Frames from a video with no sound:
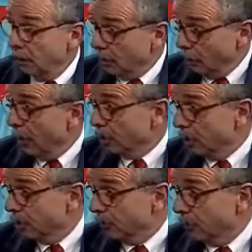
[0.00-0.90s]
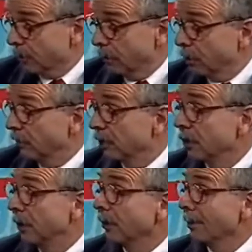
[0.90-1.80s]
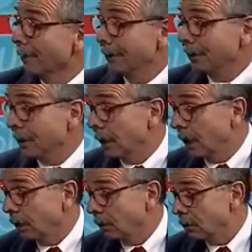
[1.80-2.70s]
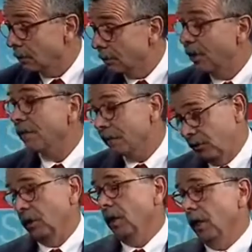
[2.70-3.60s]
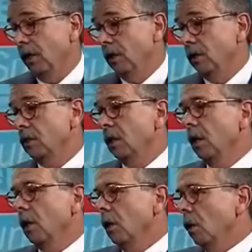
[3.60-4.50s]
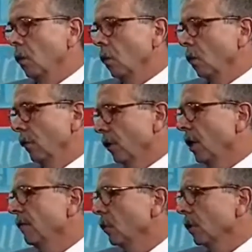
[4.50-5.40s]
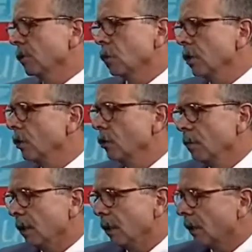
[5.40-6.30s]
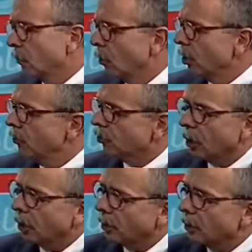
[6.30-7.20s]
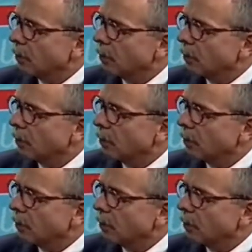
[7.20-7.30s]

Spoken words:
congratulations, first of all, you've just inherited $1 billion, deficit that is. If you're governor, what do you do about that? Where do you start?